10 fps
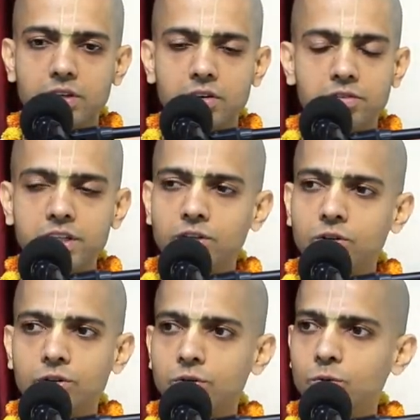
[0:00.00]
a week
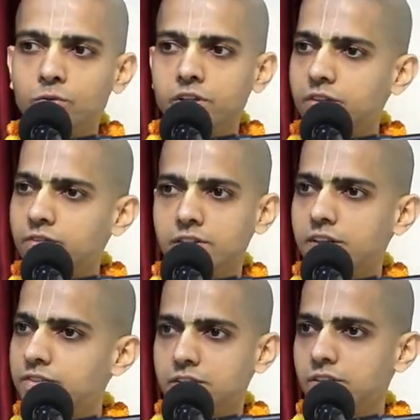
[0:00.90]
or 2 weeks,
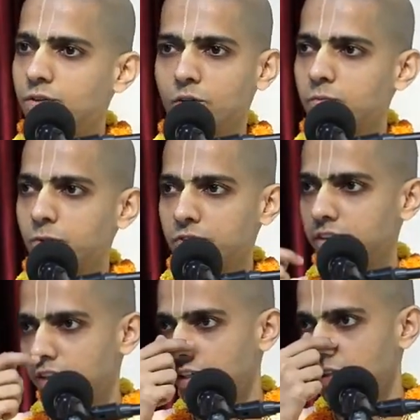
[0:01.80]
that's it, not more
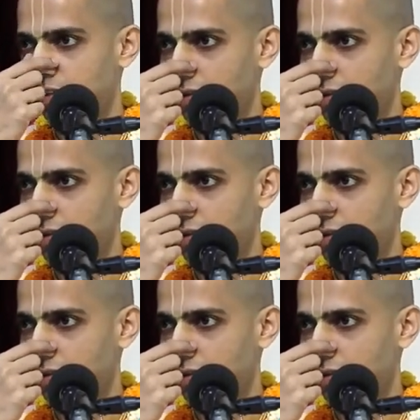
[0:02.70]
than that.